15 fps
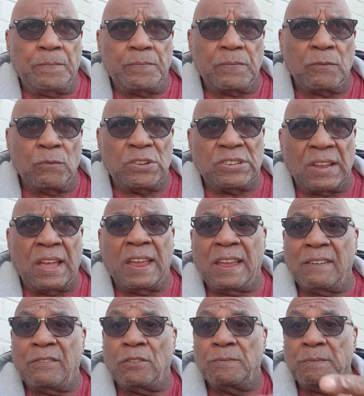which I
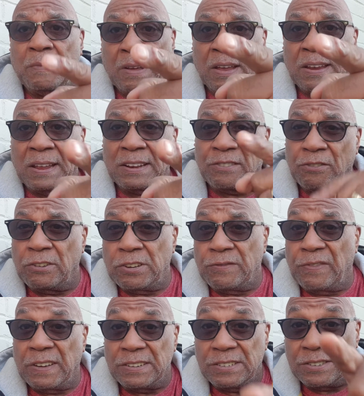have on my Android
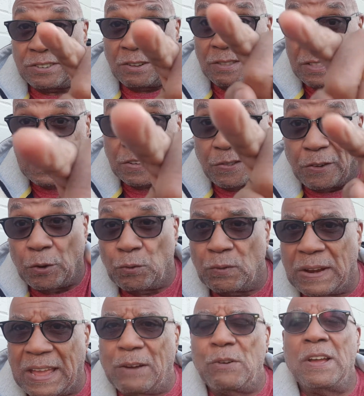device. It's on this phone
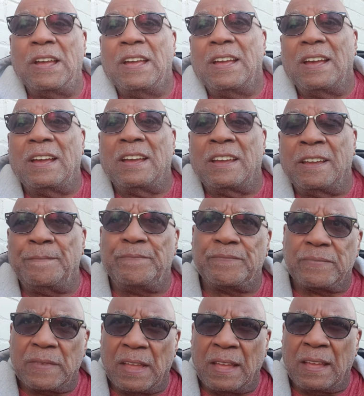now,
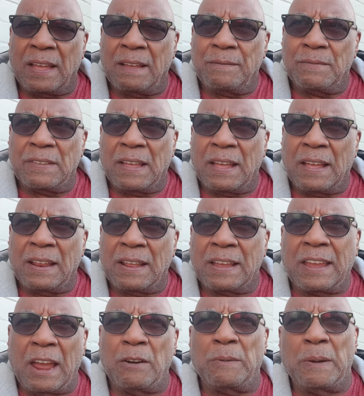and I
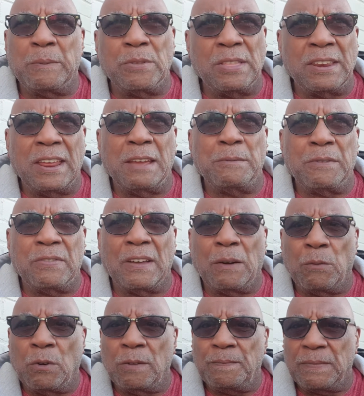can't remember the name of that
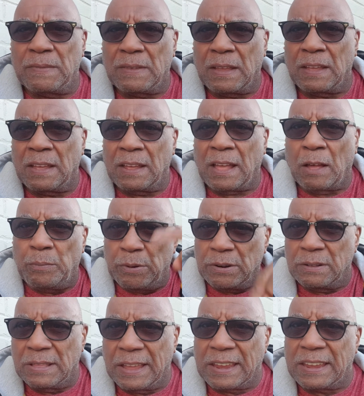one. I'll put
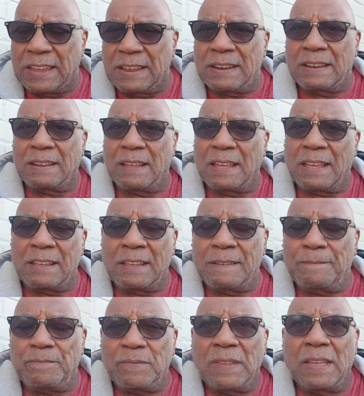a link in
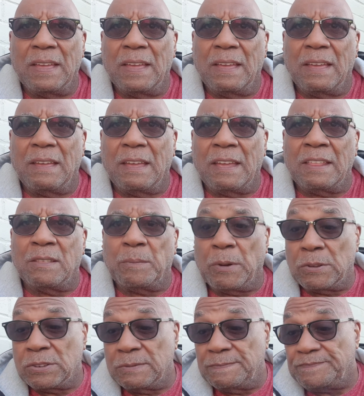the
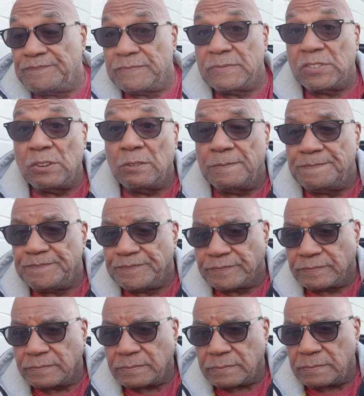bottom. So
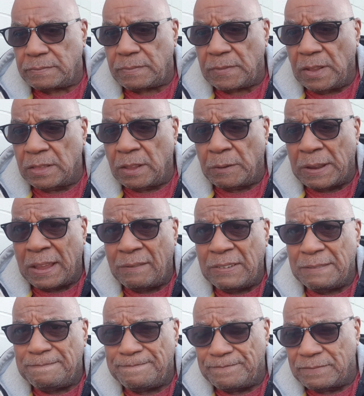there we have
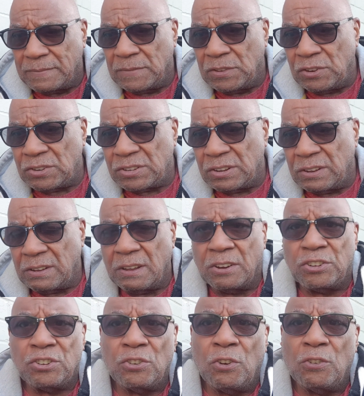it. Just a
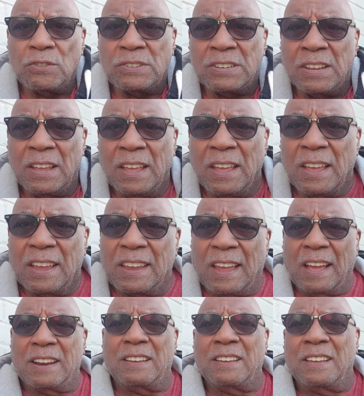short
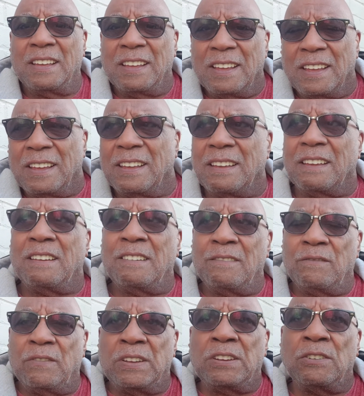kind of
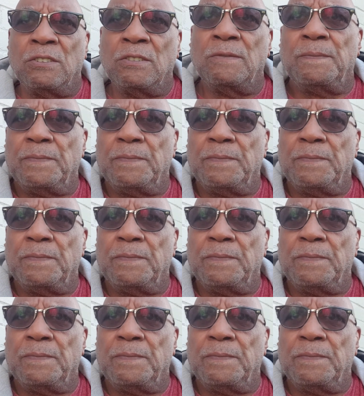video,